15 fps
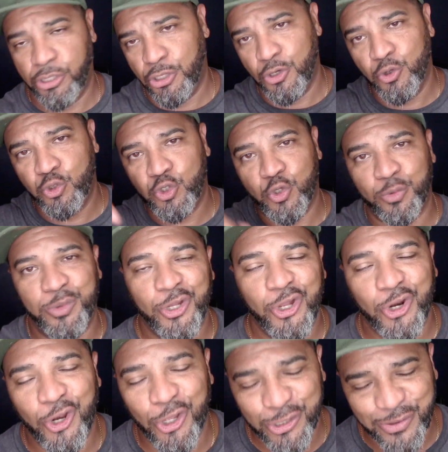YouTube,
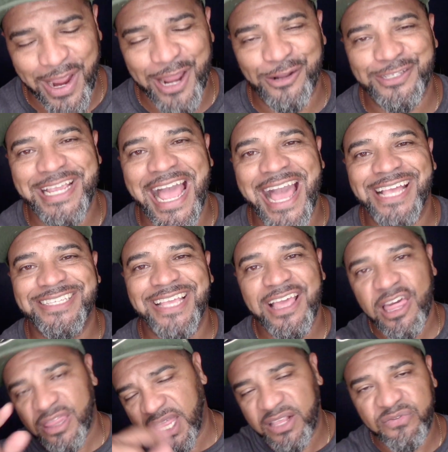Los Granos. Guys,
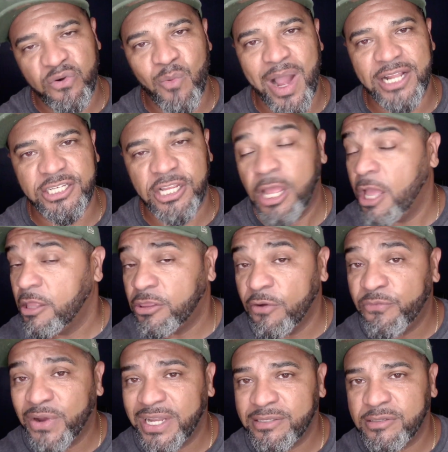thanks for watching.
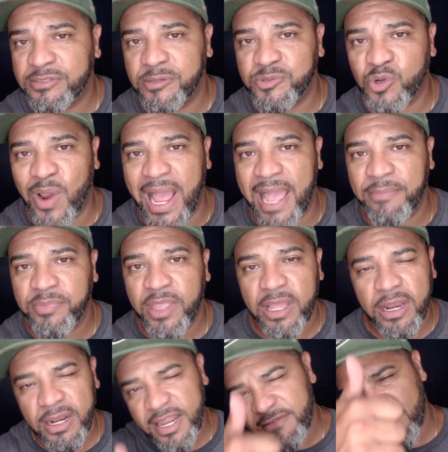Don't forget to subscribe,
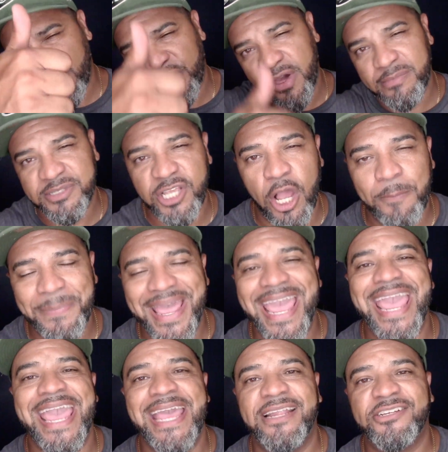leave a thumbs up,
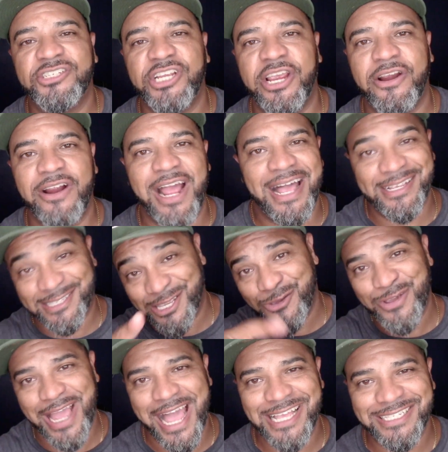and share. I'll see
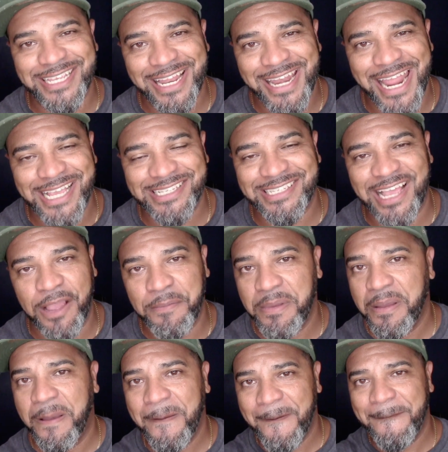you guys next time.
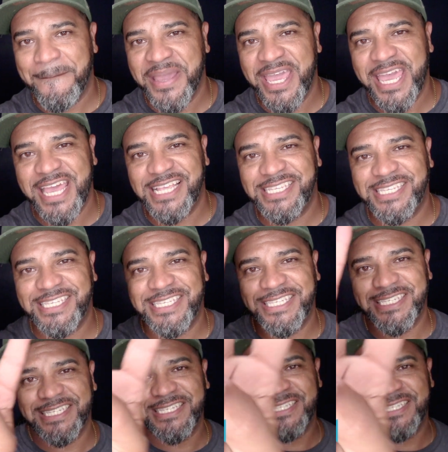Peace.